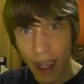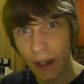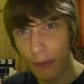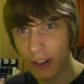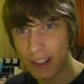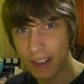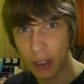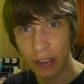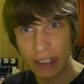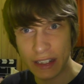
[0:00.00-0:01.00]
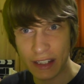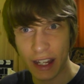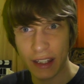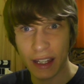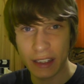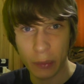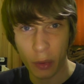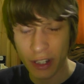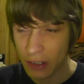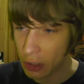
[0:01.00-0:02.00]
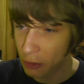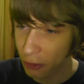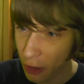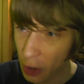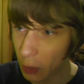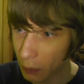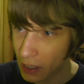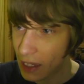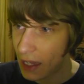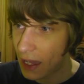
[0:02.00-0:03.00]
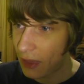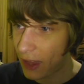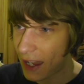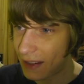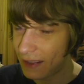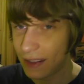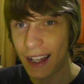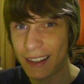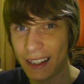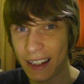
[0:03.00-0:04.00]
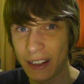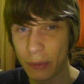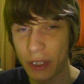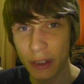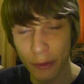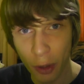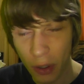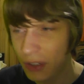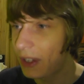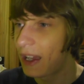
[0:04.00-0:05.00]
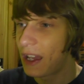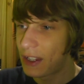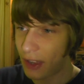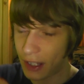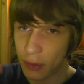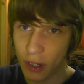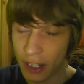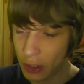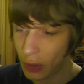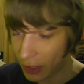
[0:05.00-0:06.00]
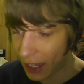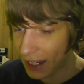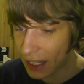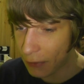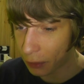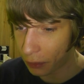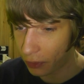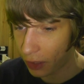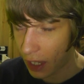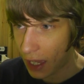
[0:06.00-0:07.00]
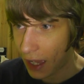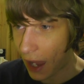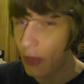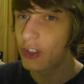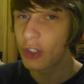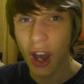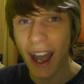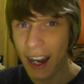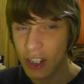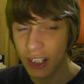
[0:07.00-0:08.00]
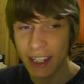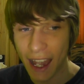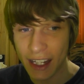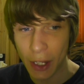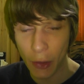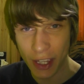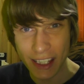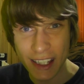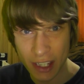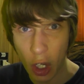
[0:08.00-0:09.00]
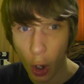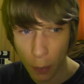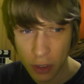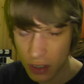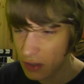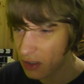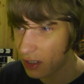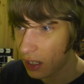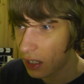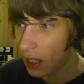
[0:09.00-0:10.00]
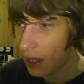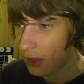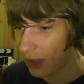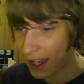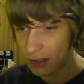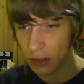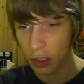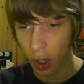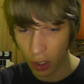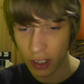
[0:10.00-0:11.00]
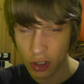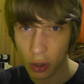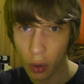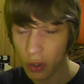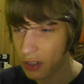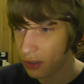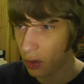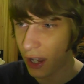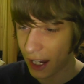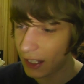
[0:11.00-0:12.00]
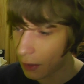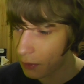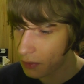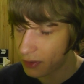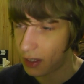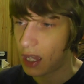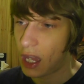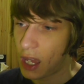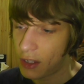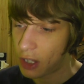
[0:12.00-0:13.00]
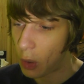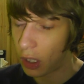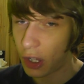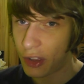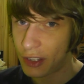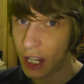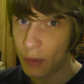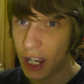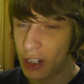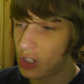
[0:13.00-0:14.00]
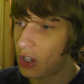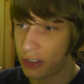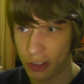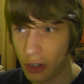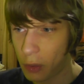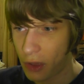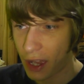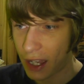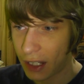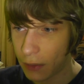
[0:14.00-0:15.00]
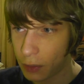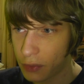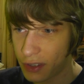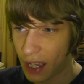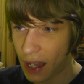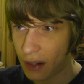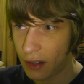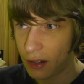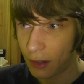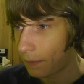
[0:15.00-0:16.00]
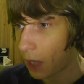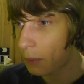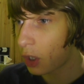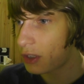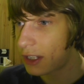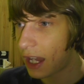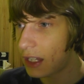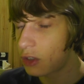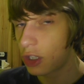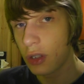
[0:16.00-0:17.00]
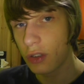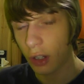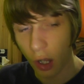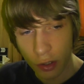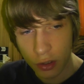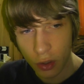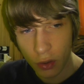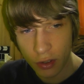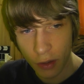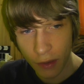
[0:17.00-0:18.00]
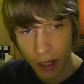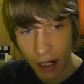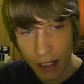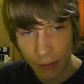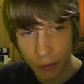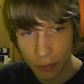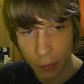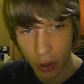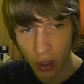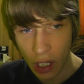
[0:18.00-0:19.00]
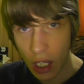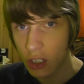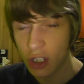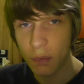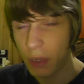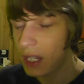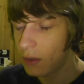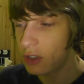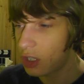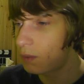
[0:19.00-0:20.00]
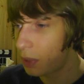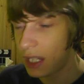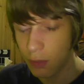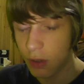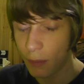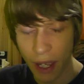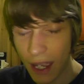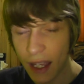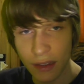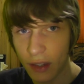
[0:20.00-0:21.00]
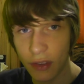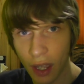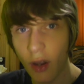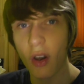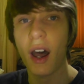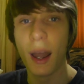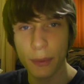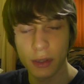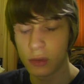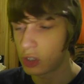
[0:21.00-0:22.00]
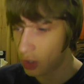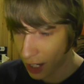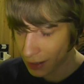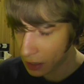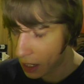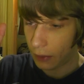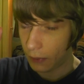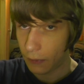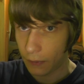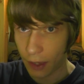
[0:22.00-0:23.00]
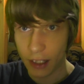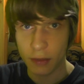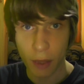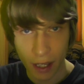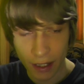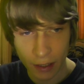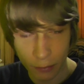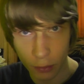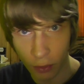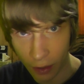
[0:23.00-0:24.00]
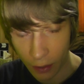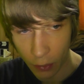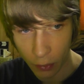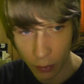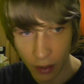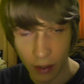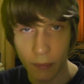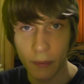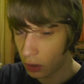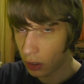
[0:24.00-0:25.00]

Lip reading: And if I just suddenly decided that I didn't want to do film, then that's kind of me fucked. So that's why I took the A-levels. And there's not actually any other easier options than college courses or A-levels. So a lot of the time you actually are stuck with the A-levels, and I'm not saying choose a college course over the A-levels, but just be prepared that they are absolutely shit. That's my A-level rant out of the way.